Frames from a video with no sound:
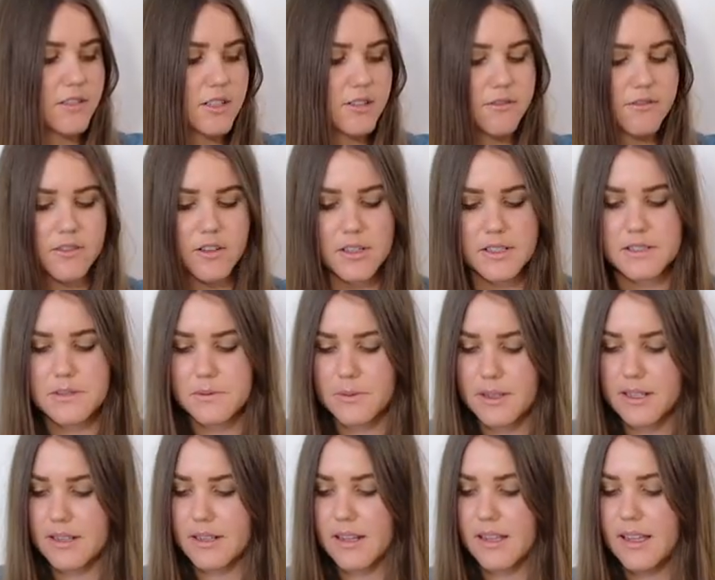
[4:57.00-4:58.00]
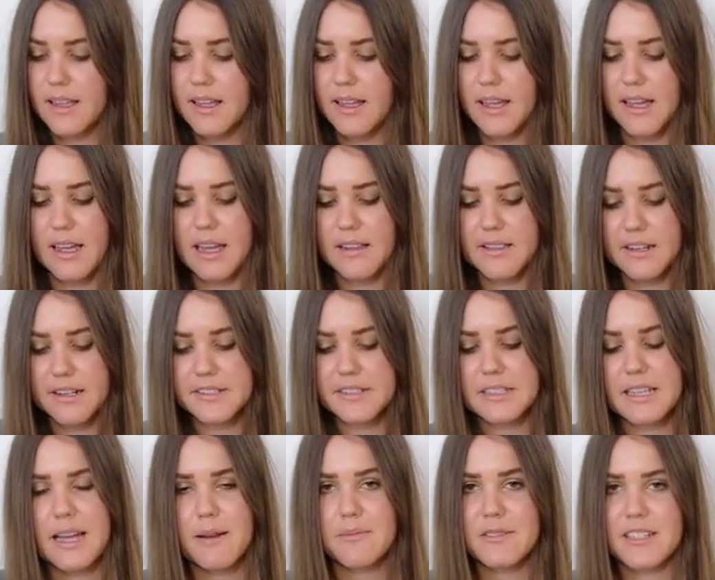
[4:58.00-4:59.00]
for the first one and then it's
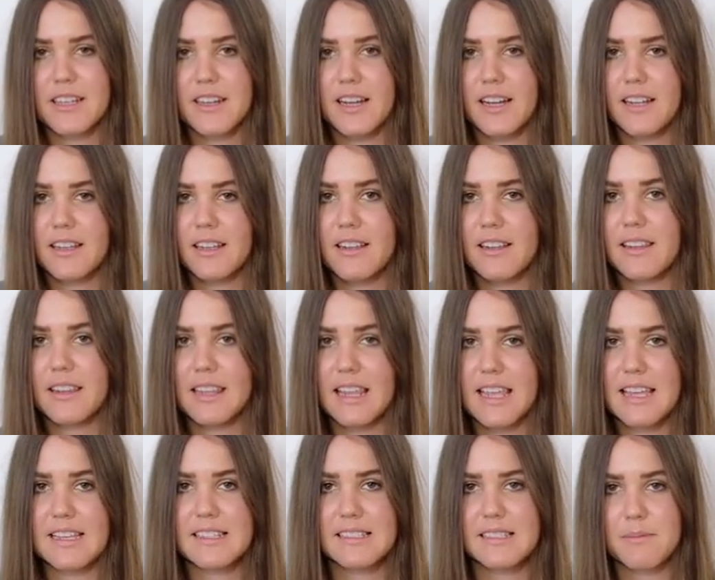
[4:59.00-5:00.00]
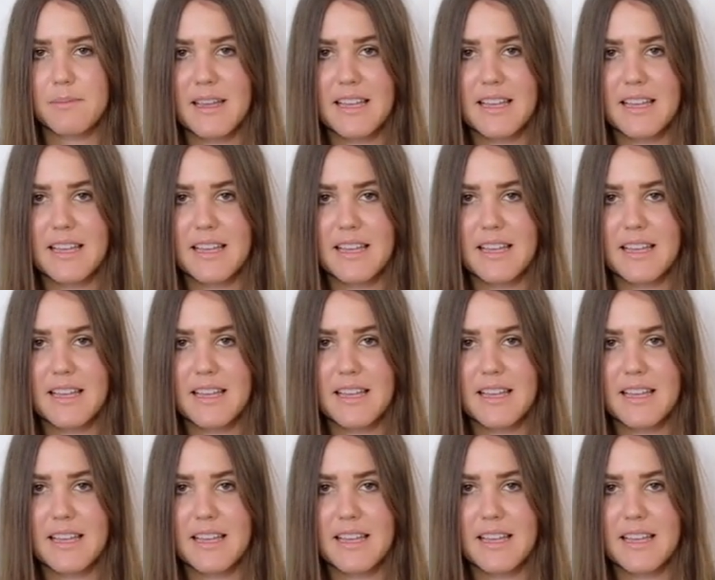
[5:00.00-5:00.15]
time to cut these